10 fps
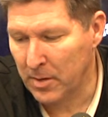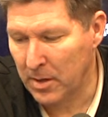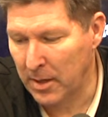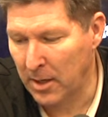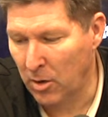
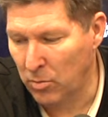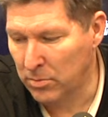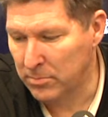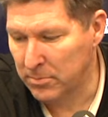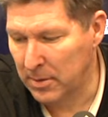you
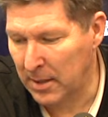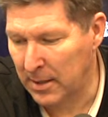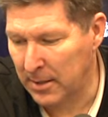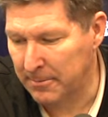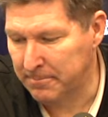
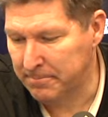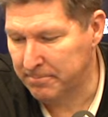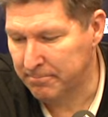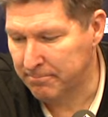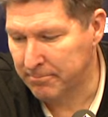know,
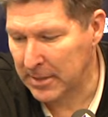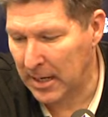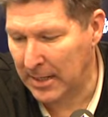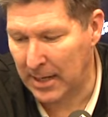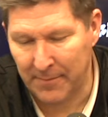
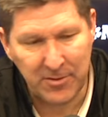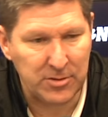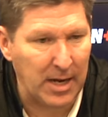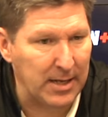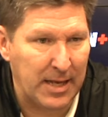I've just
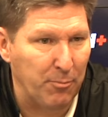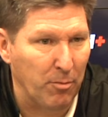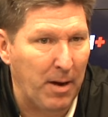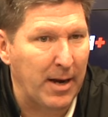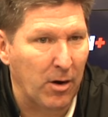got to keep
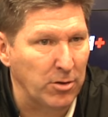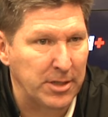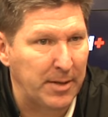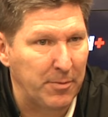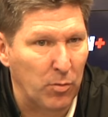reminding our
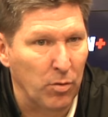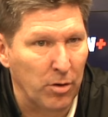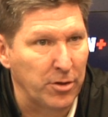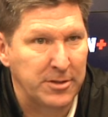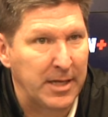team that we're a
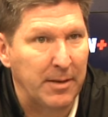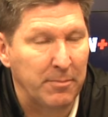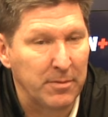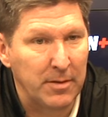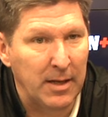good team.
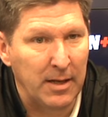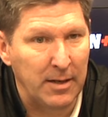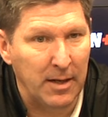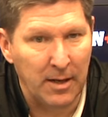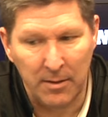
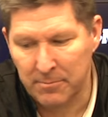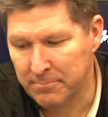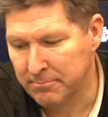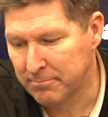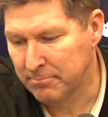And,
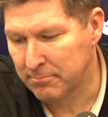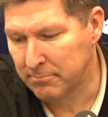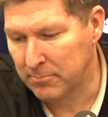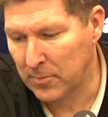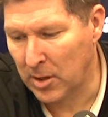
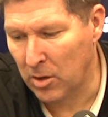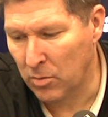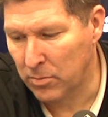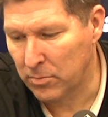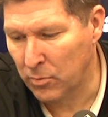you know,
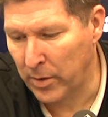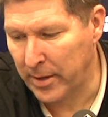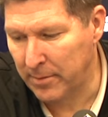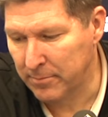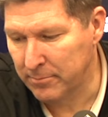
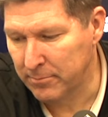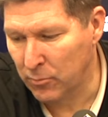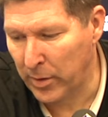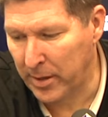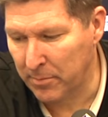we
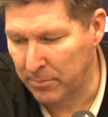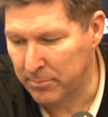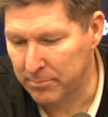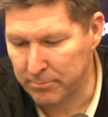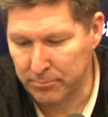can
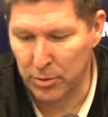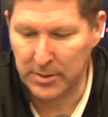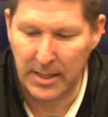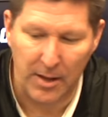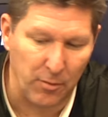put
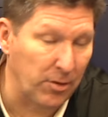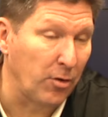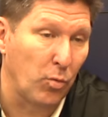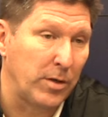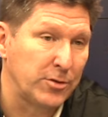together
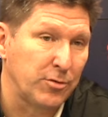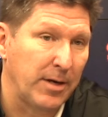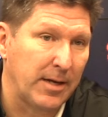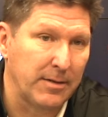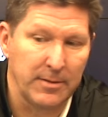another win
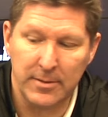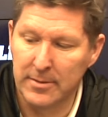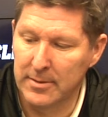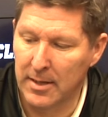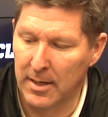streak.
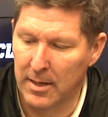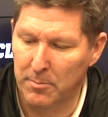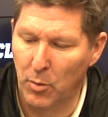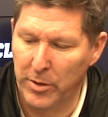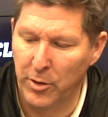
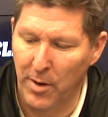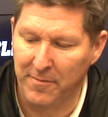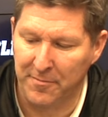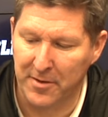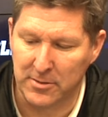But we do have
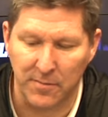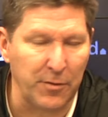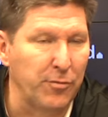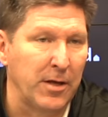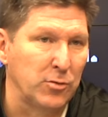to fix a
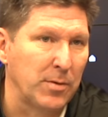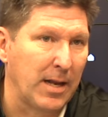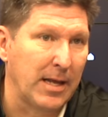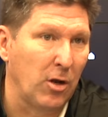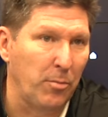few things. We got to
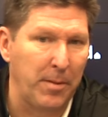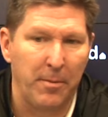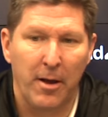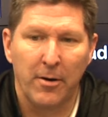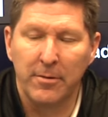get a little bit
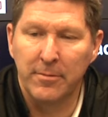better.